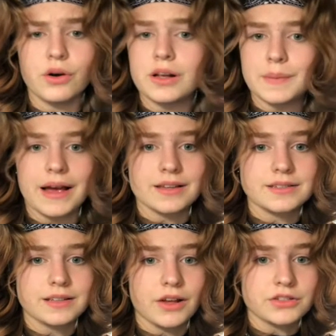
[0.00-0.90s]
oil
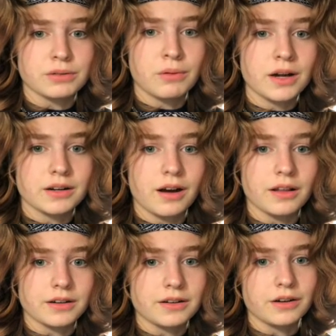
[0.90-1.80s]
pastels or
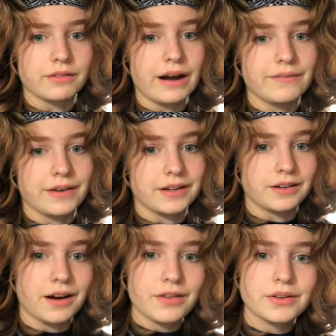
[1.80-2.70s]
watercolor or graphite
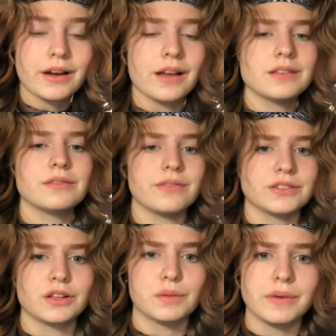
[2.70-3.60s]
or other kinds of
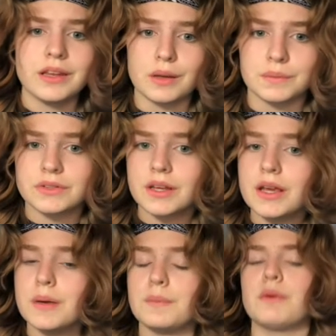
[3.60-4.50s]
physical mediums.
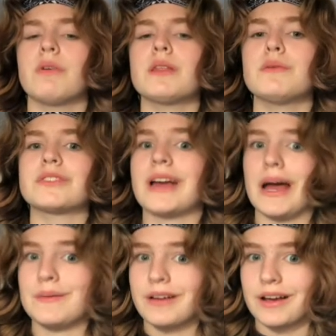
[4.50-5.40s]
But one of the most
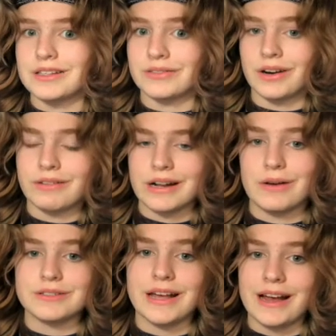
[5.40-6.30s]
common kinds of art right now
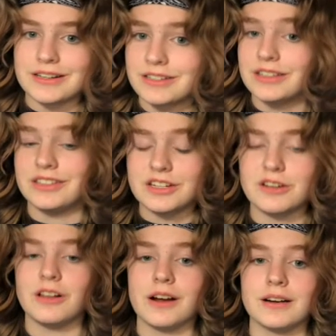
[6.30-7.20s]
is actually
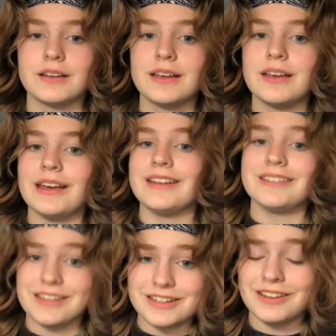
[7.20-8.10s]
digital art.
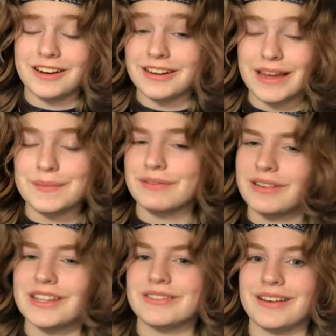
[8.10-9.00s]
And digital art can be
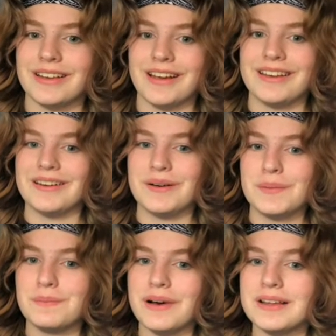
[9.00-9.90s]
really tricky, I know,
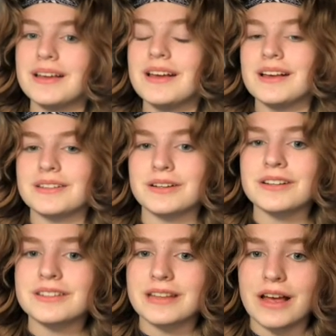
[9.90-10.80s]
but
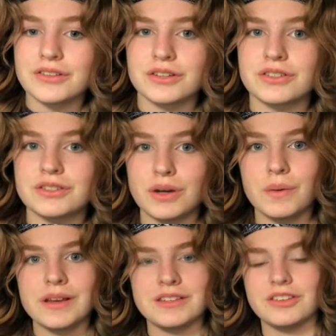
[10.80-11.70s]
certain styles are
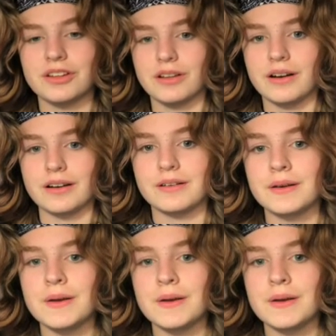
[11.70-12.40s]
so easy to learn.